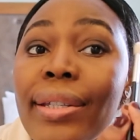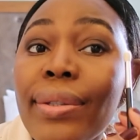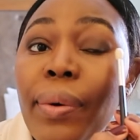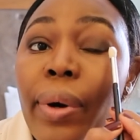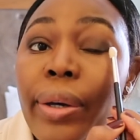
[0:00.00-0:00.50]

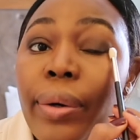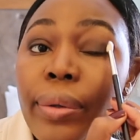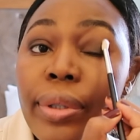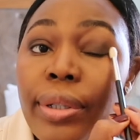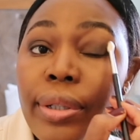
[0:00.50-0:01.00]
so I
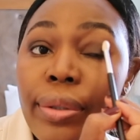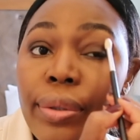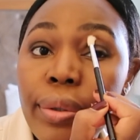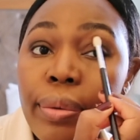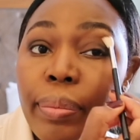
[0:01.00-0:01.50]
continue
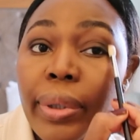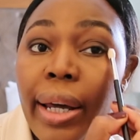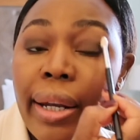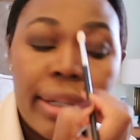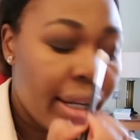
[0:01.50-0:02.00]
to
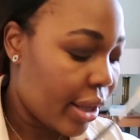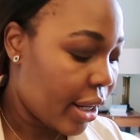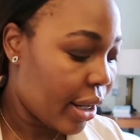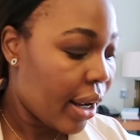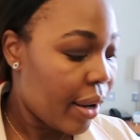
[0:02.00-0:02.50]
blend, and then